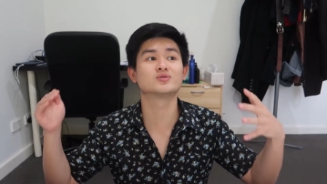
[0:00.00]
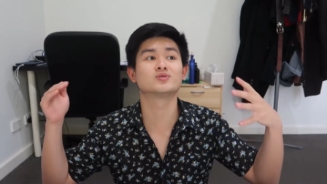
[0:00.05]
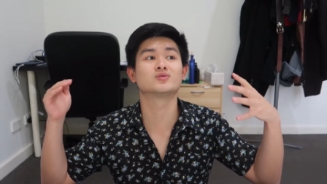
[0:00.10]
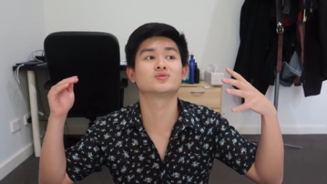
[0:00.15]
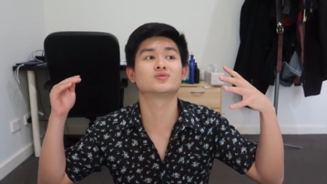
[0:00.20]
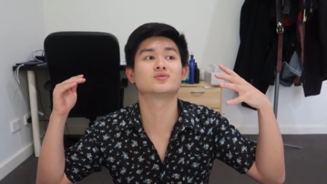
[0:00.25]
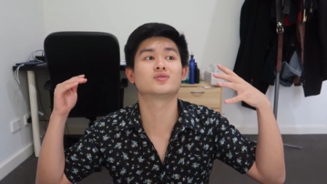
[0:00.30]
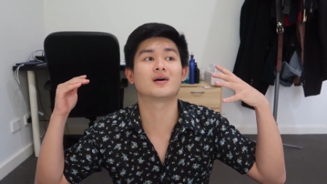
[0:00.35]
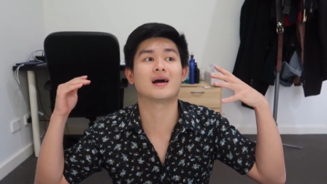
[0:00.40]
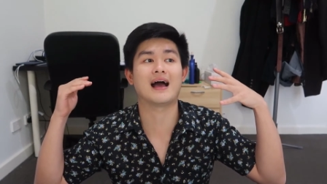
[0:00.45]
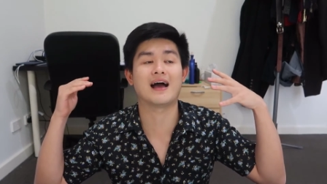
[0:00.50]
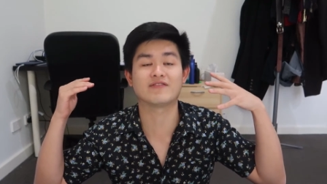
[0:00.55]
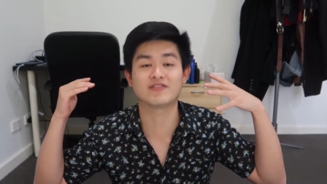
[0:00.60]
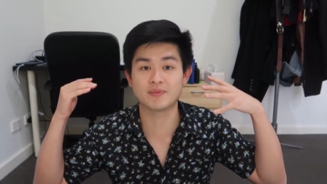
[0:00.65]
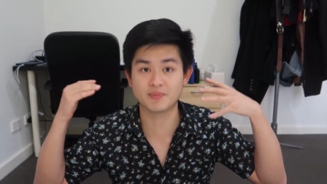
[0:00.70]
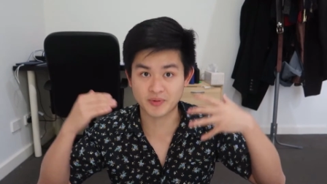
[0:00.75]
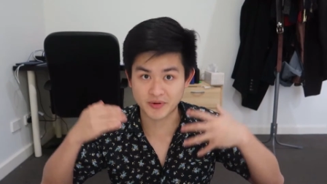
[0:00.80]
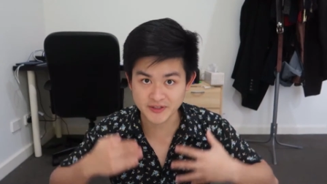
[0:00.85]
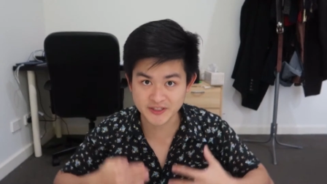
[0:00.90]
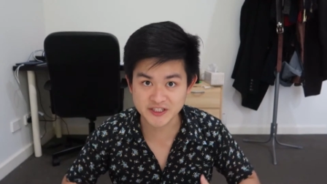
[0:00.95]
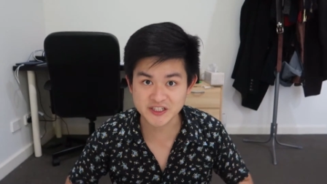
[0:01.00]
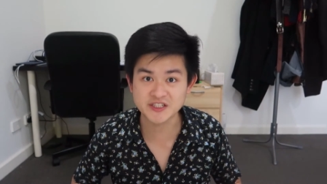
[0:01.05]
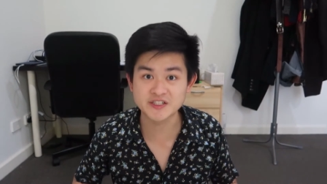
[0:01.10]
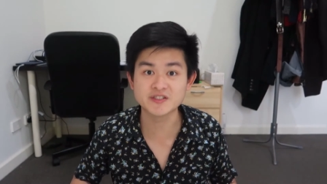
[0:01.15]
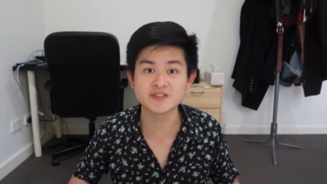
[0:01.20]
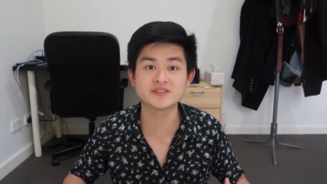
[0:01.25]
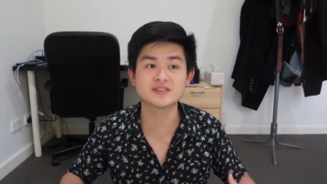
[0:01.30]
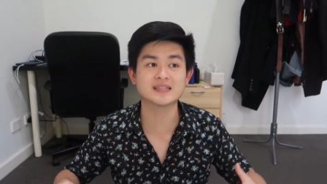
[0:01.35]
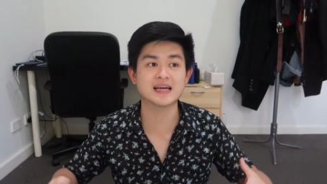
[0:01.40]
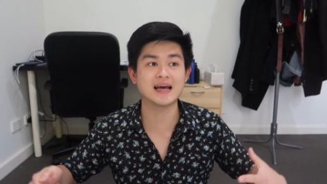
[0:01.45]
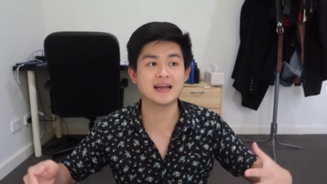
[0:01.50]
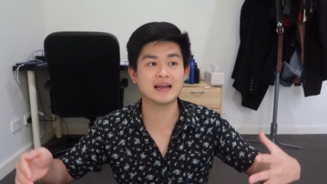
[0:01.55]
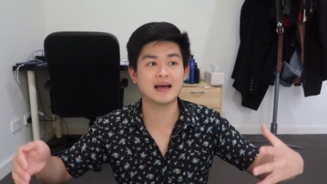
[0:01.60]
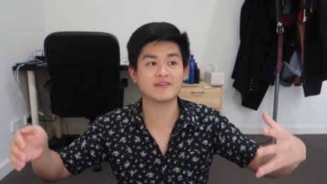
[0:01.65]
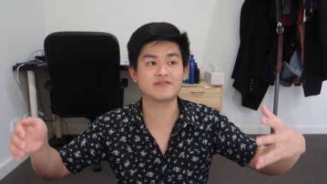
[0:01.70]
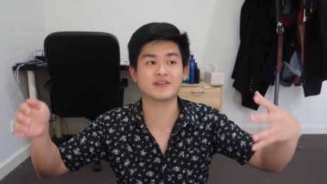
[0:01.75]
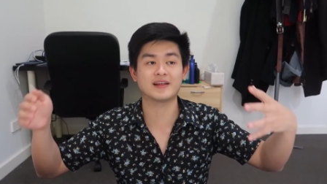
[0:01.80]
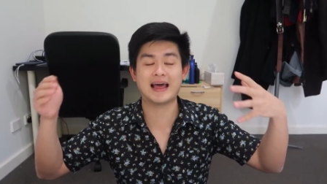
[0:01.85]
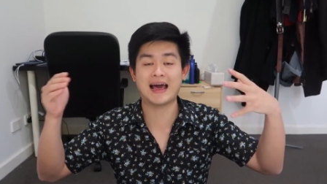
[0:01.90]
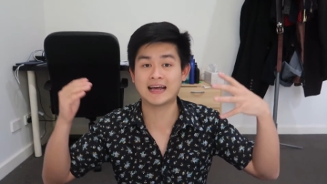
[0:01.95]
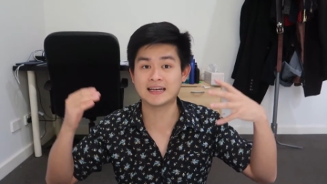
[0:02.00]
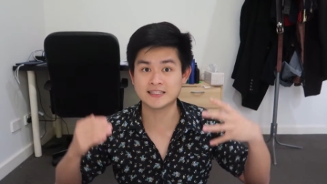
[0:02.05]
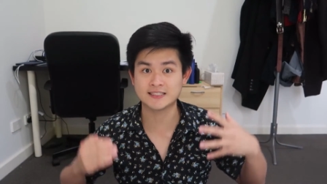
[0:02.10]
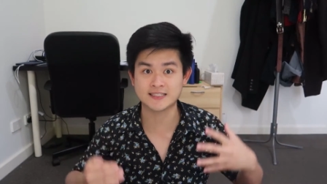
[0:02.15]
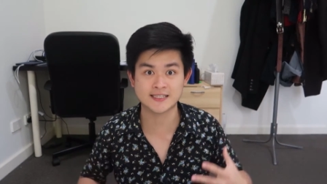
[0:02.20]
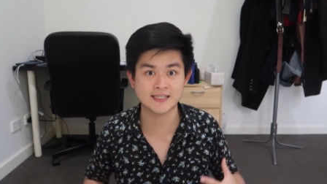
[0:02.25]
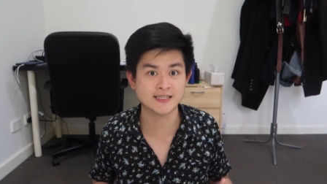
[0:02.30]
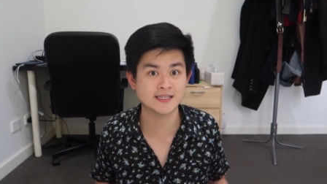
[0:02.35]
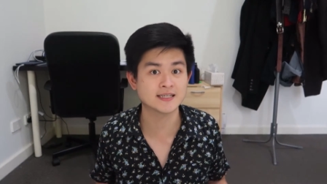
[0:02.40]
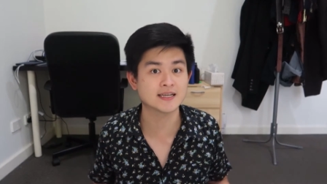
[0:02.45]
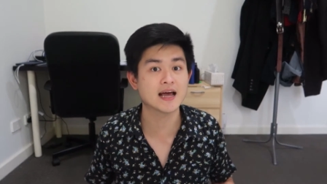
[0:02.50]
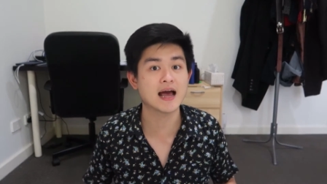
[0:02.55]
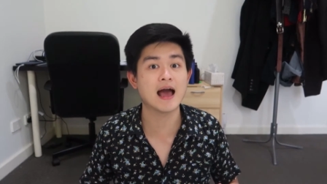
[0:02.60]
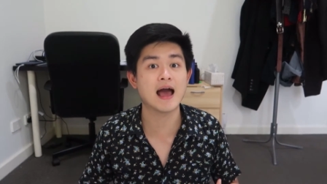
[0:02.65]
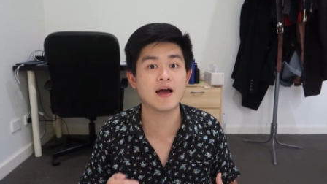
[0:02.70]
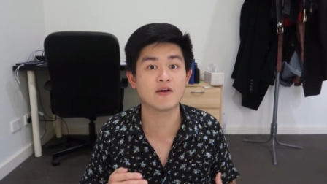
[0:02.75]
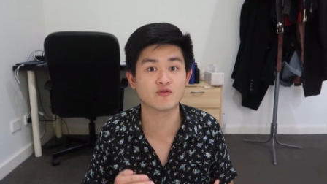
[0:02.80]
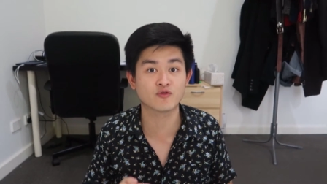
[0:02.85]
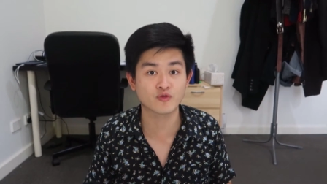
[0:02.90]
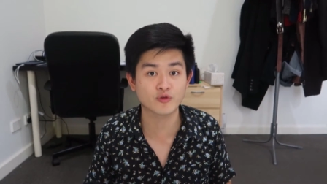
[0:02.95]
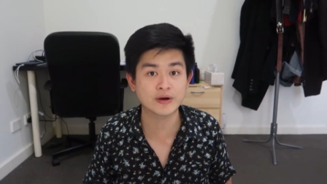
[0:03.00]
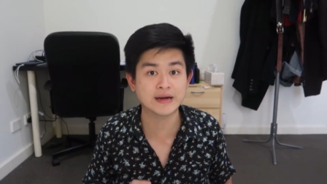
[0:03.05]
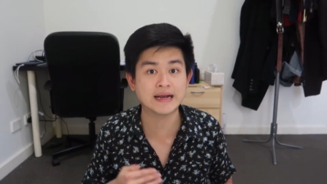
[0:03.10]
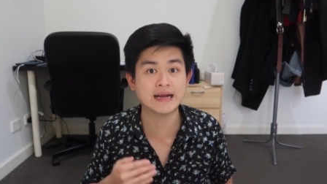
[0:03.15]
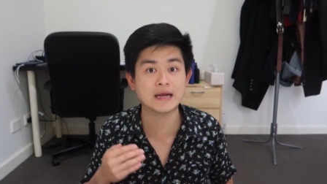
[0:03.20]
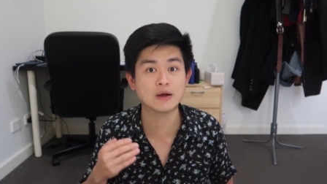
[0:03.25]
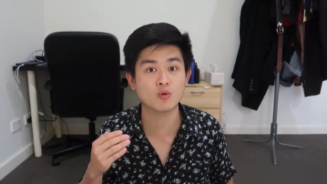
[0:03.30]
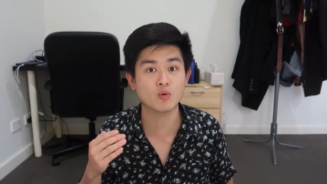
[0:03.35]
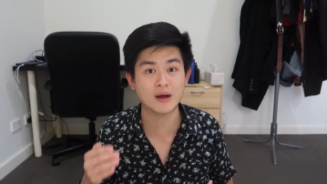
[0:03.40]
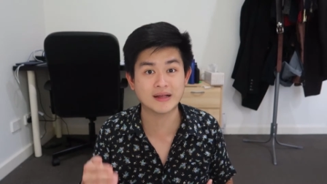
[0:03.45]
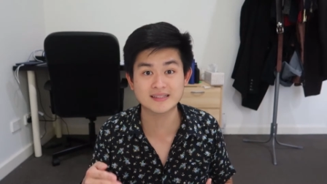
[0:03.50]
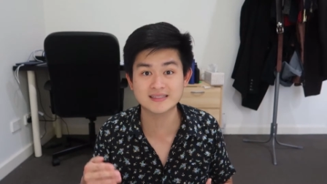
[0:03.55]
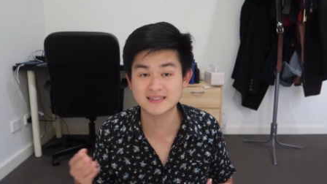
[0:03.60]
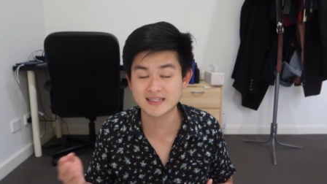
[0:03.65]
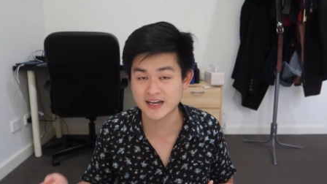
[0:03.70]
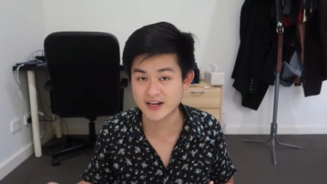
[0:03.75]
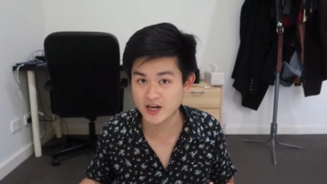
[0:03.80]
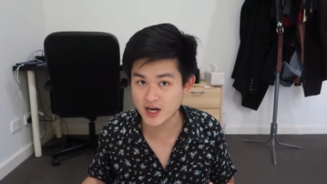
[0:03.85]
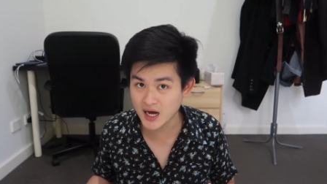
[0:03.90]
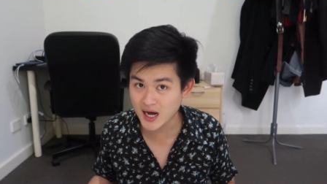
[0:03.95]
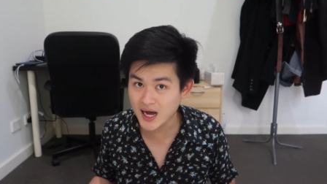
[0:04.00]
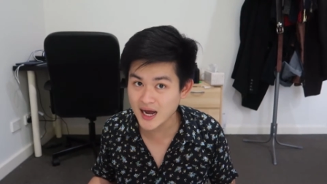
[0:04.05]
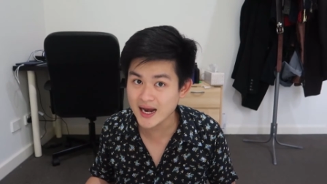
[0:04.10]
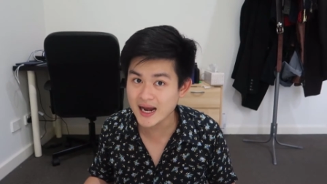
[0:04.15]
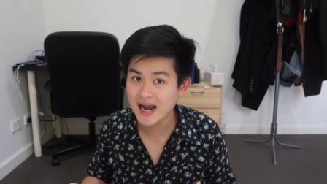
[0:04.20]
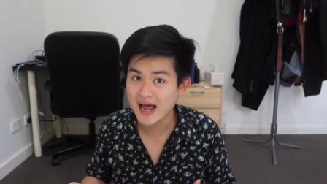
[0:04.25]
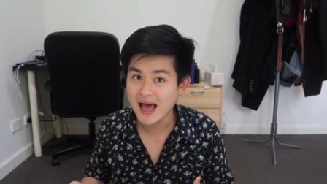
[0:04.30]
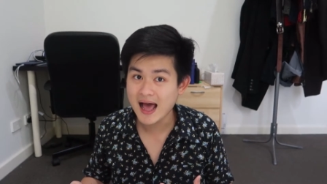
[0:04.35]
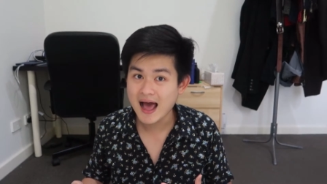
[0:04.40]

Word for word: to have it produced and have it edited every Wednesday night